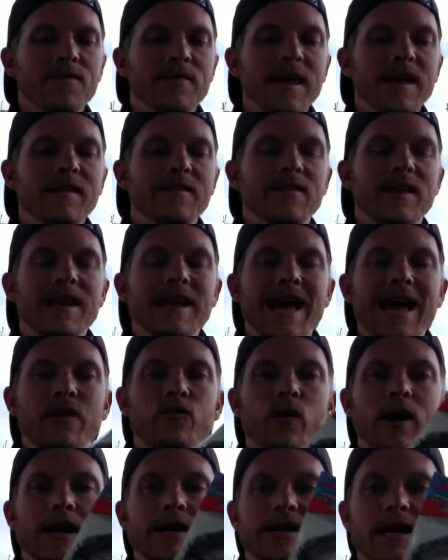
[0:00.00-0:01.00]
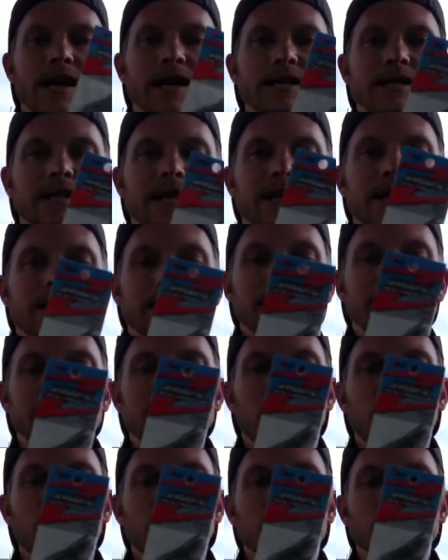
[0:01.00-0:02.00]
the Ned rig does. This
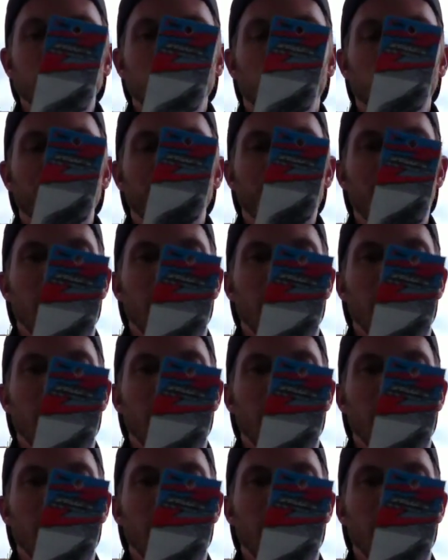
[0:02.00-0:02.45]
color is called